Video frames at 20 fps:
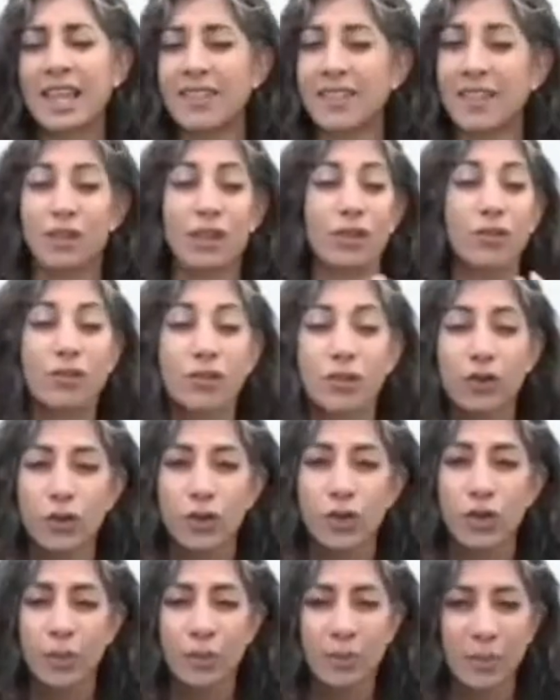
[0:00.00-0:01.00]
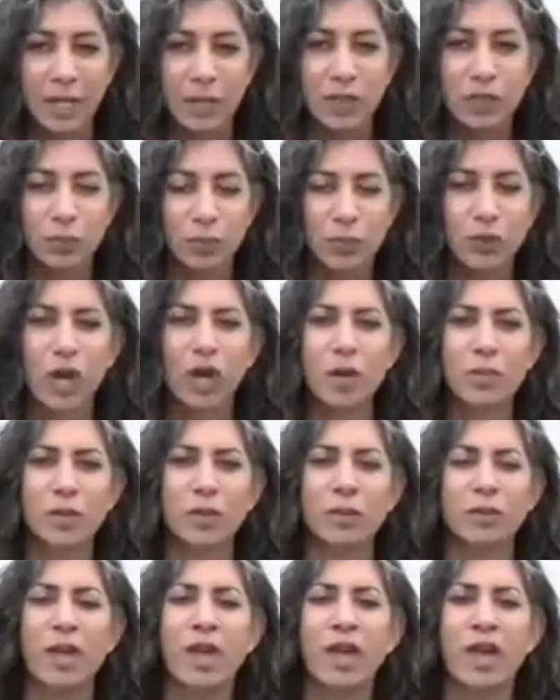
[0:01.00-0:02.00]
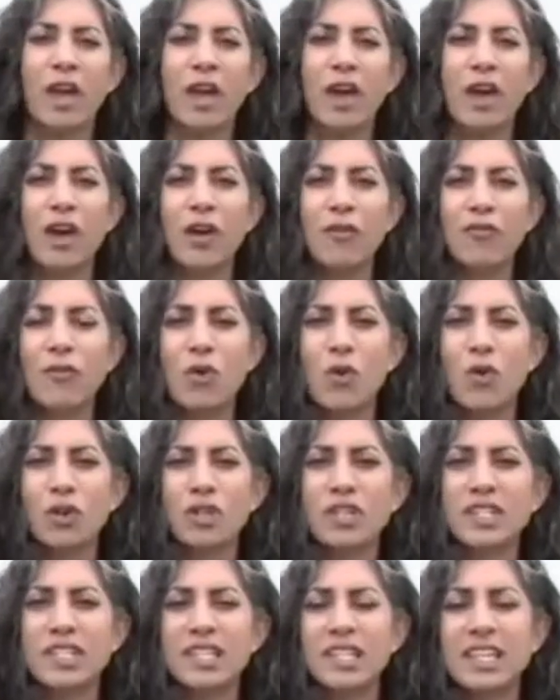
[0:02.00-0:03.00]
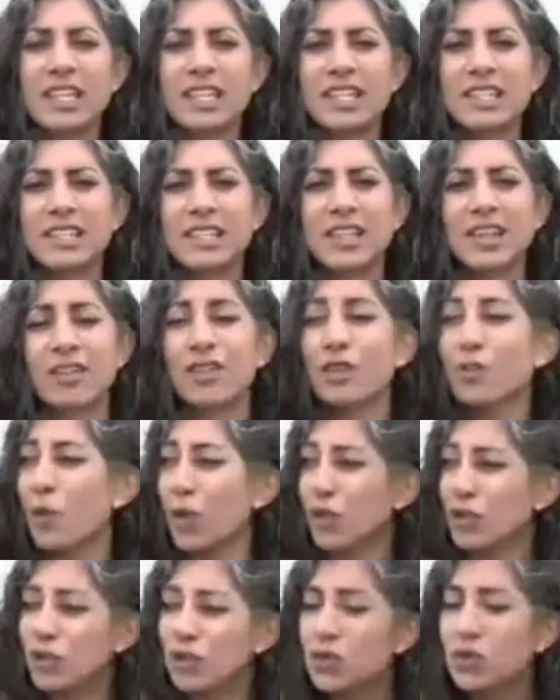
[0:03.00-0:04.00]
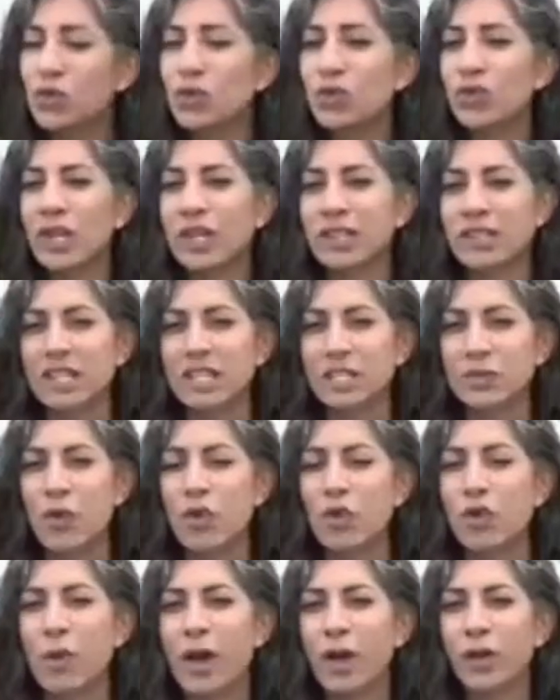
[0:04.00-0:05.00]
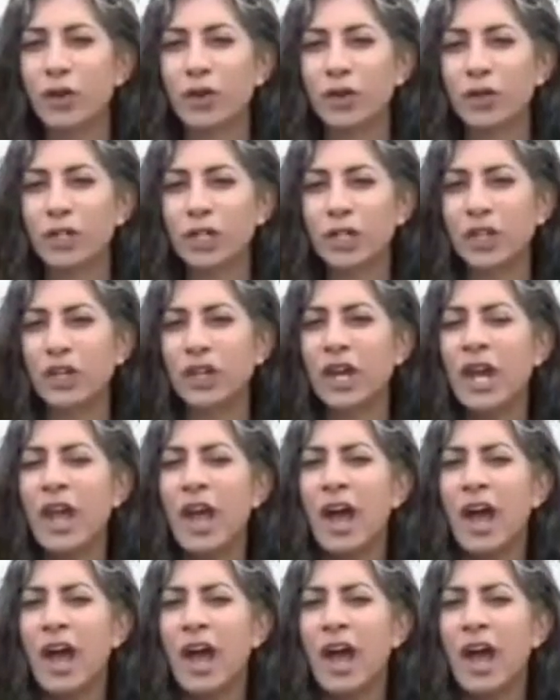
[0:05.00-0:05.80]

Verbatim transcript: And then the third major problem, uh, of course, is the monsoon, as I spoke about earlier.